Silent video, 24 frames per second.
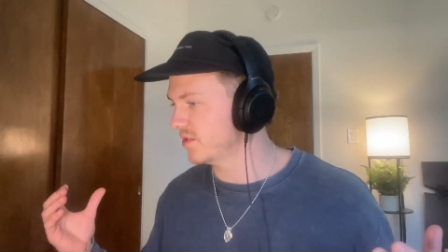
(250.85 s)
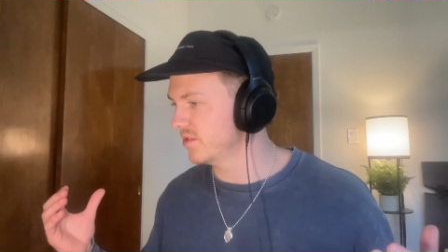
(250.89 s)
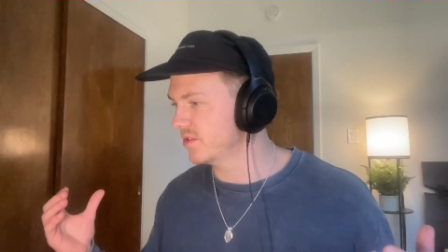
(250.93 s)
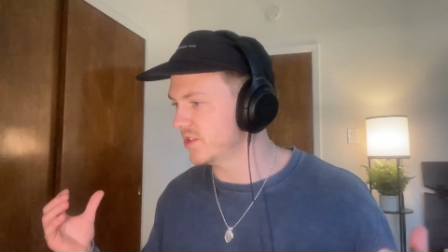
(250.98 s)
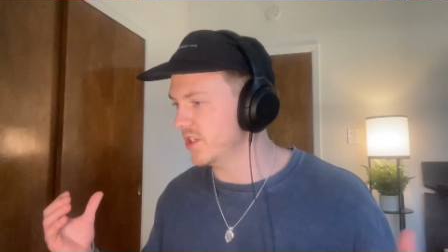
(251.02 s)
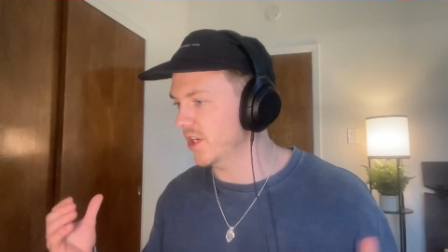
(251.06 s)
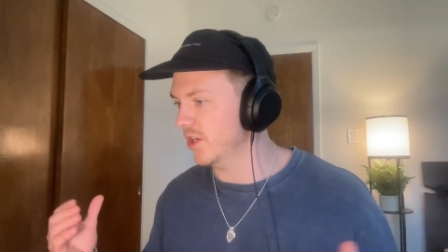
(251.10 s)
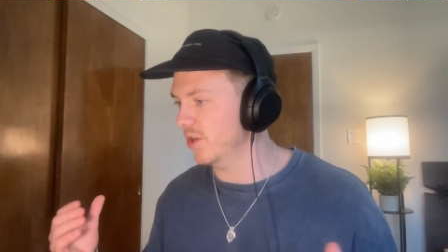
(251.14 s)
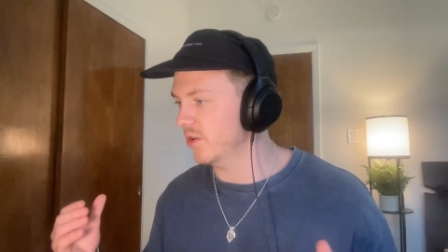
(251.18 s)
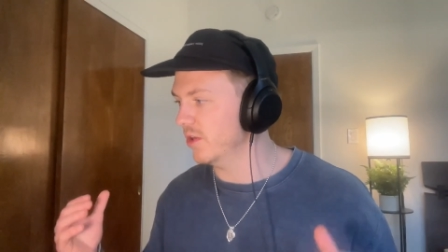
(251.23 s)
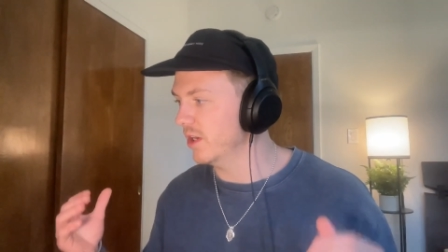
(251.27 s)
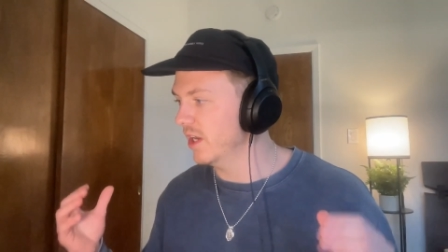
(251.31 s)

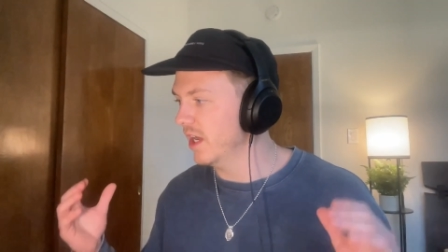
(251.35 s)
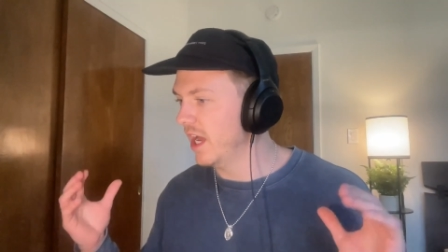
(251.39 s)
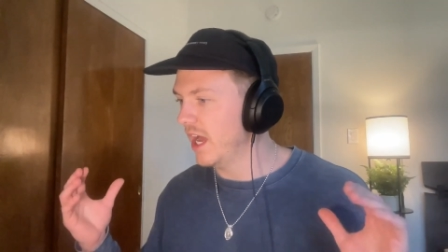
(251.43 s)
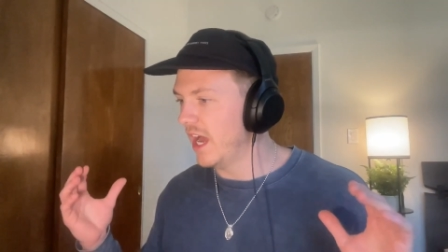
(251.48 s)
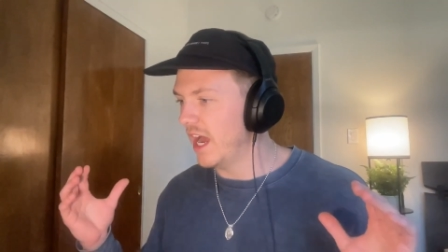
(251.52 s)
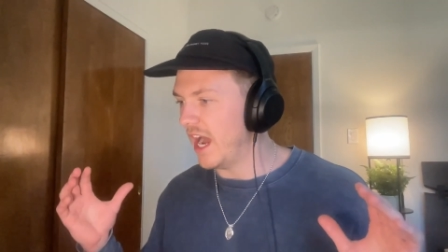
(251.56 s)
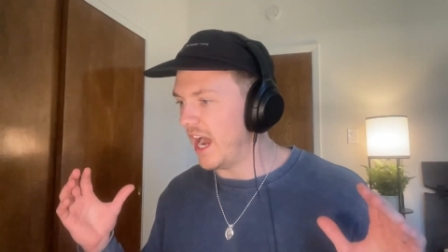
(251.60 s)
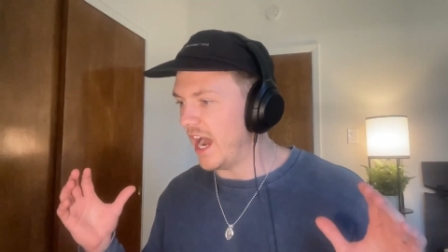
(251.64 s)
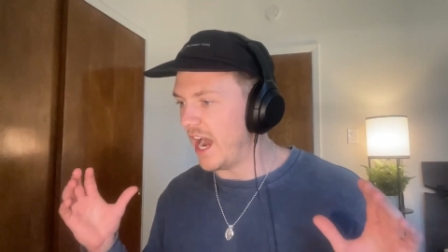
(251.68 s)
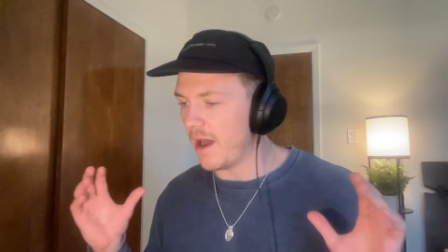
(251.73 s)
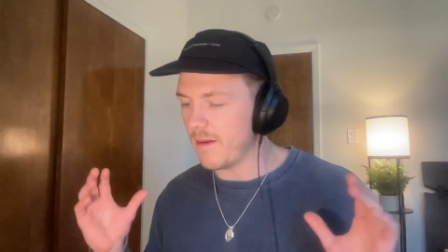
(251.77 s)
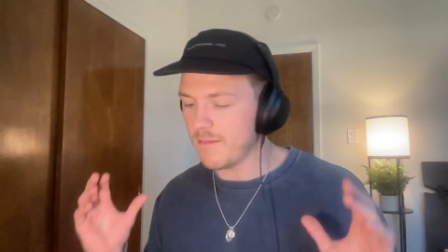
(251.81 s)
So
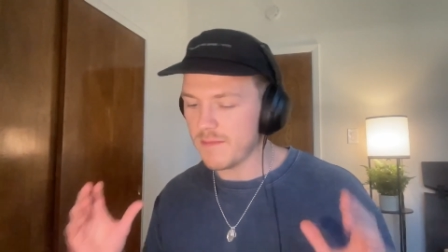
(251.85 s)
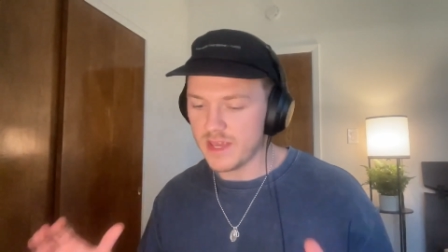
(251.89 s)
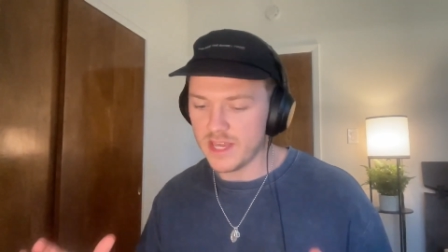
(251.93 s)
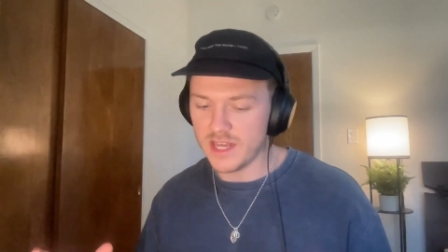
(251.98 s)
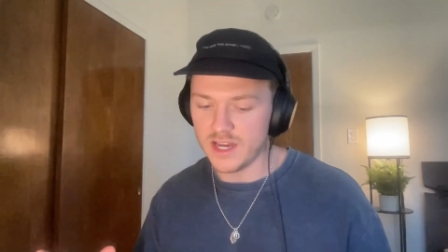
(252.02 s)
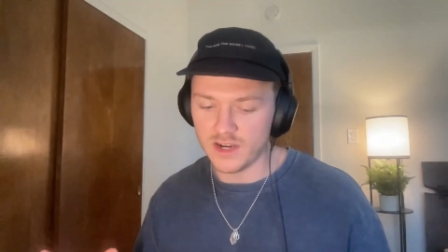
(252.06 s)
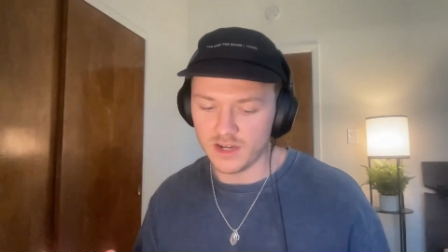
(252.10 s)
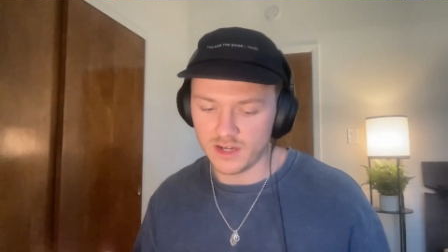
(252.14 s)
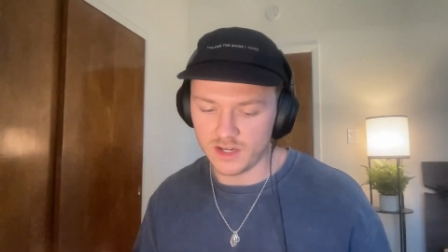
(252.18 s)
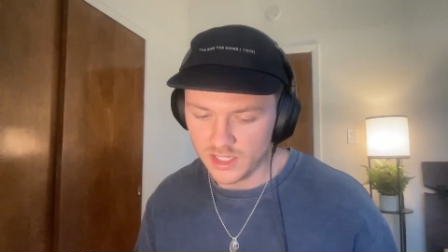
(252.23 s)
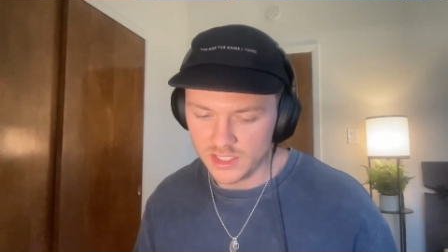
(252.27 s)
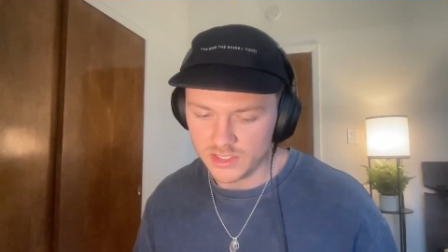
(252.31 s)
I'm
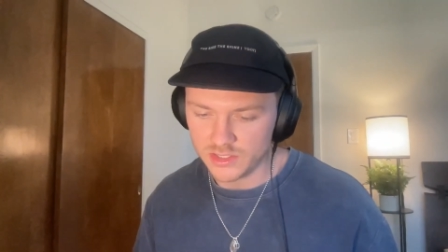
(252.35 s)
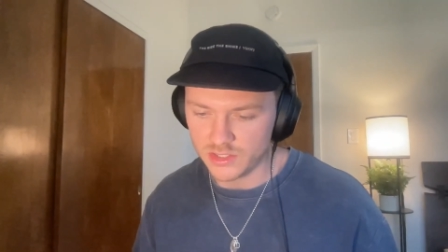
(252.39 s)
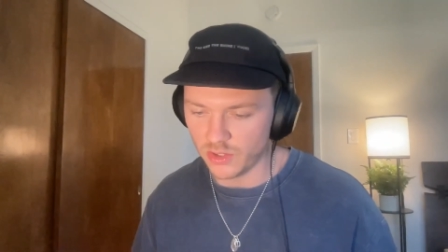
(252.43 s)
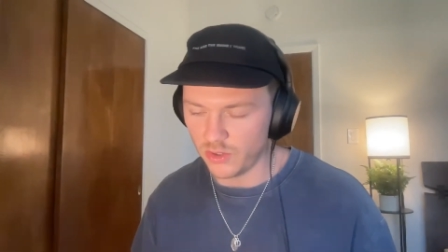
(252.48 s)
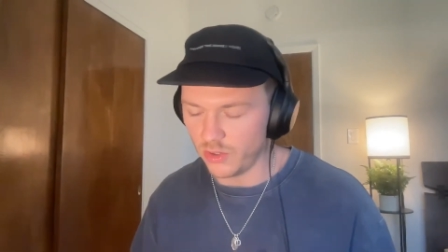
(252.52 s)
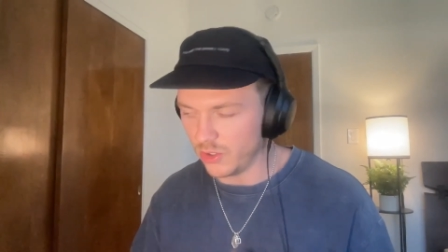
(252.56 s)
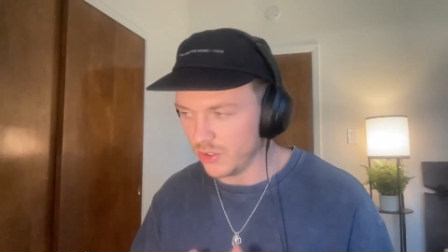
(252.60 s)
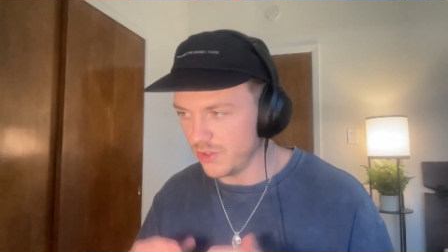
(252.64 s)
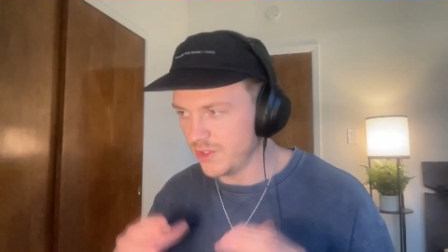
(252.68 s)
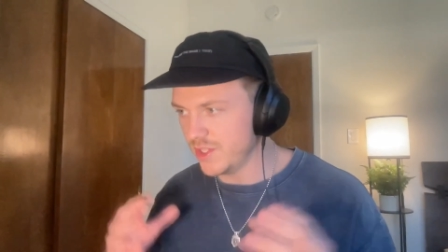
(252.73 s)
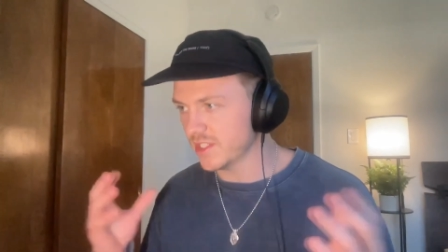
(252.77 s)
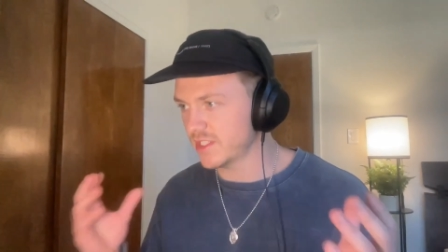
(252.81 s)
here to
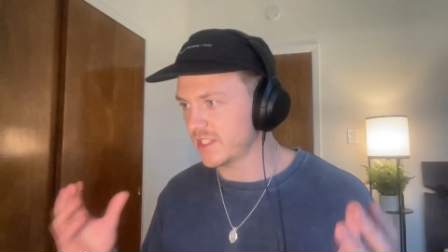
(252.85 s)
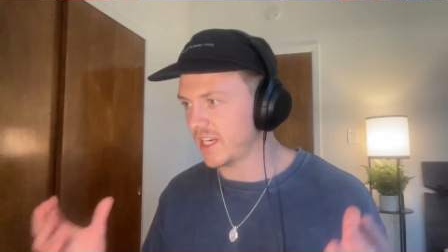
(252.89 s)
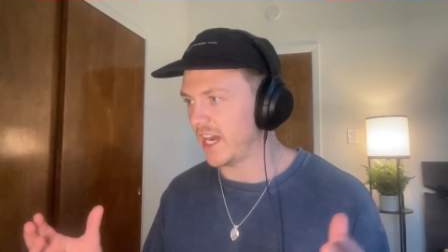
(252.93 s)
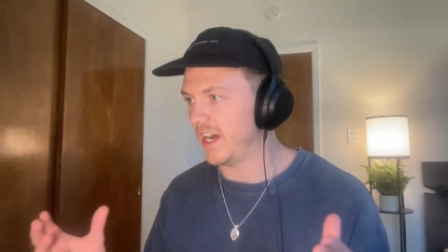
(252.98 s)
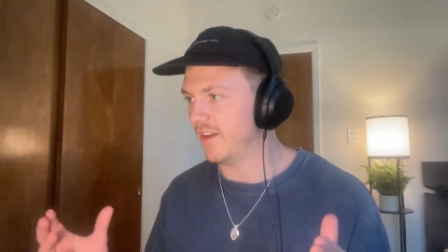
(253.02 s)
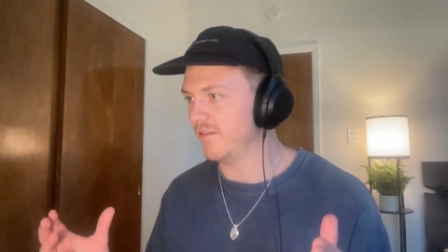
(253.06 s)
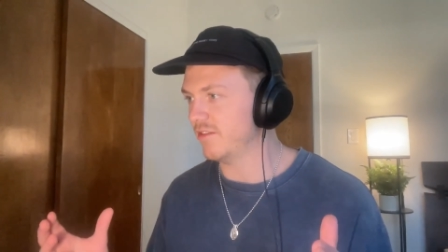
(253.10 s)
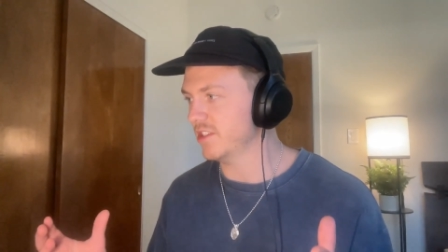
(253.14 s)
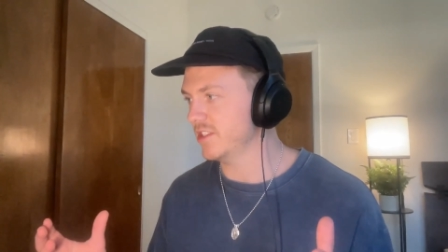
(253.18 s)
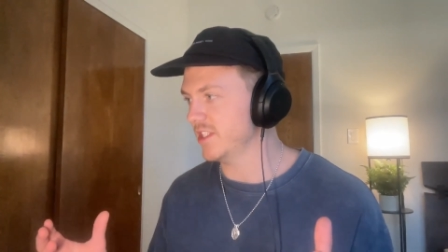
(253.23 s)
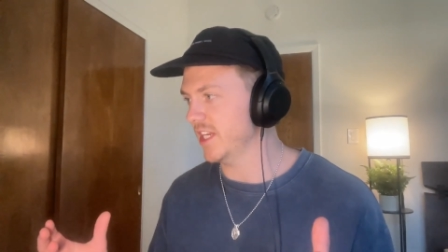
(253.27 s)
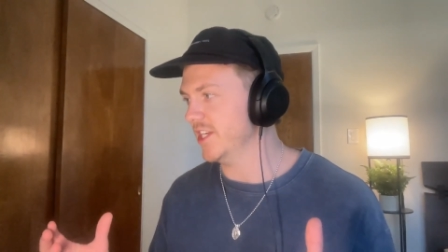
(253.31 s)
hold this
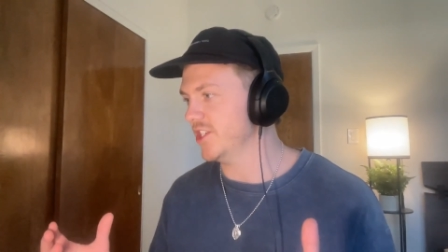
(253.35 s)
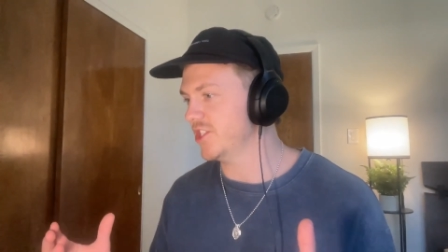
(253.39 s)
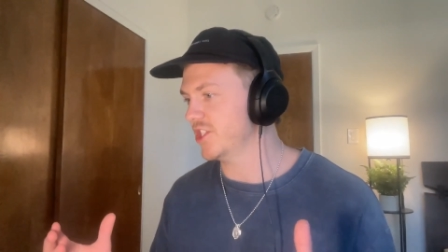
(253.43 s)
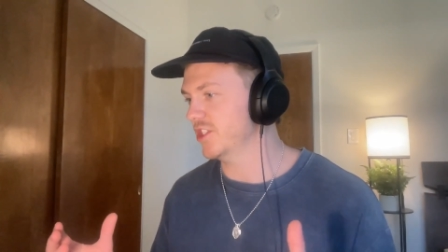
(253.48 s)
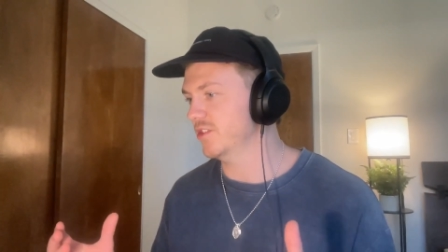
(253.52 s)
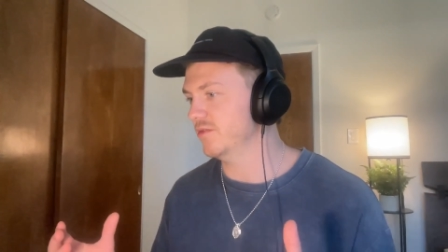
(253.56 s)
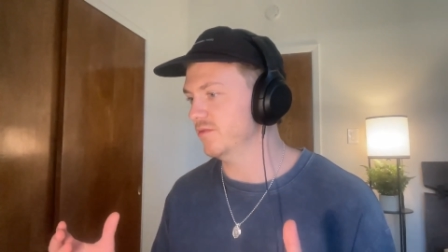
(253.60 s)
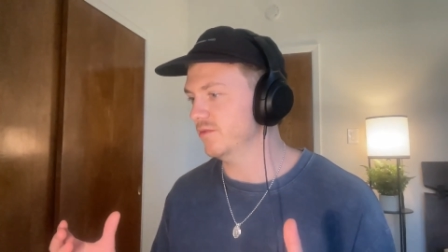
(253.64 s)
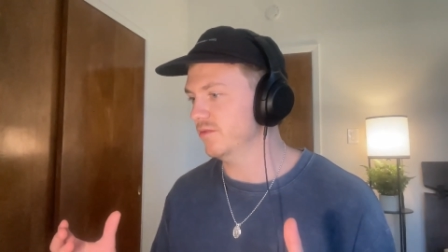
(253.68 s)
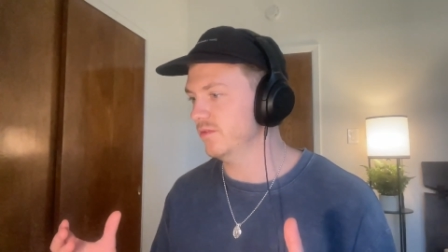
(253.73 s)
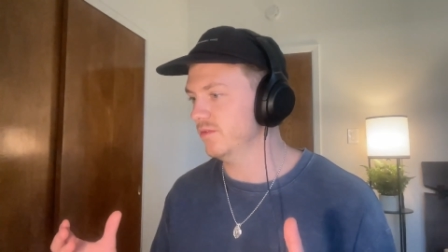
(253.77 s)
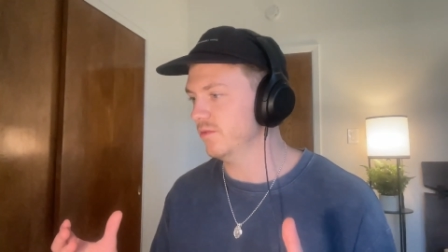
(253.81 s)

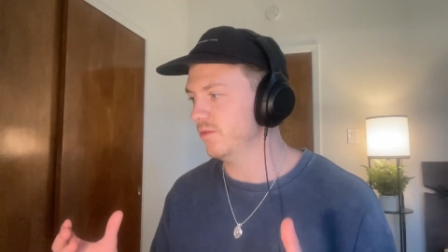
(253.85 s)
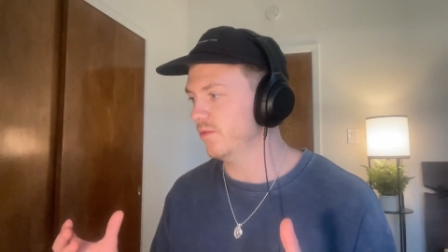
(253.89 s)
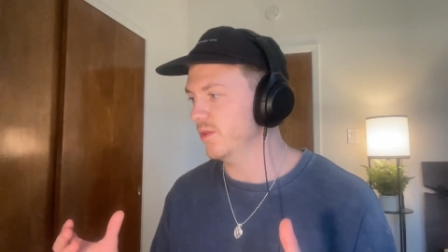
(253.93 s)
conversation